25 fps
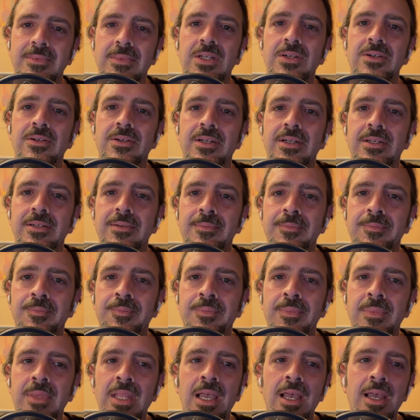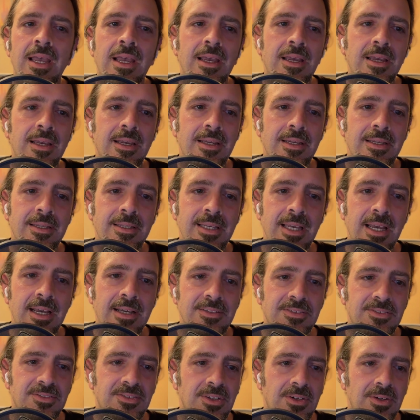Okay. Yeah,
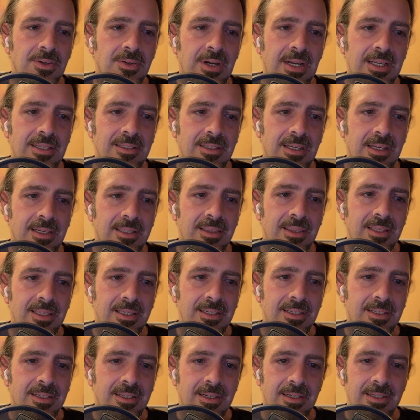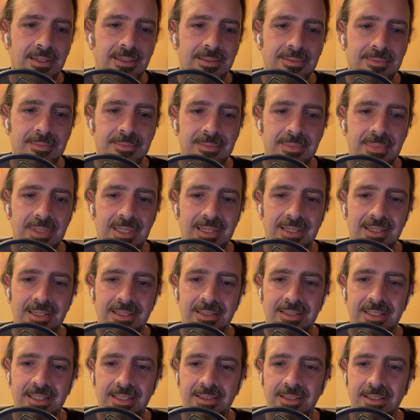so I think
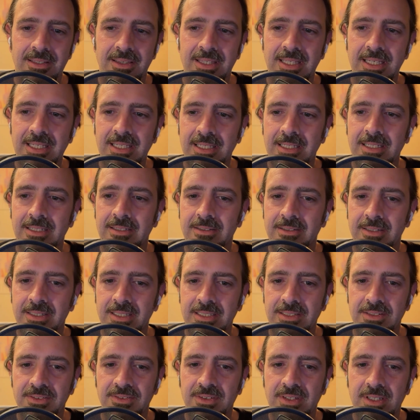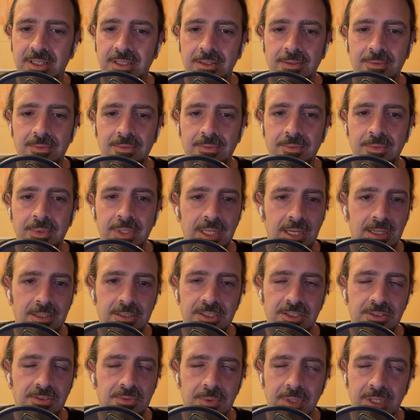the thing here is that we are
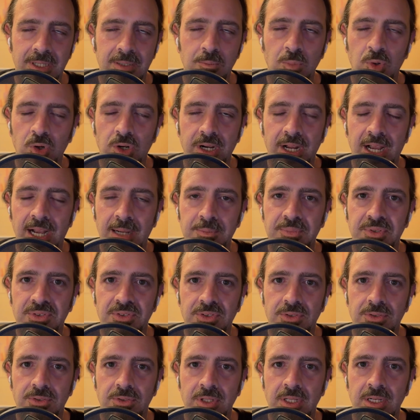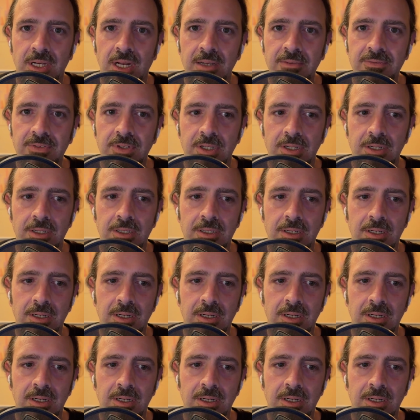just writing more apps than ever.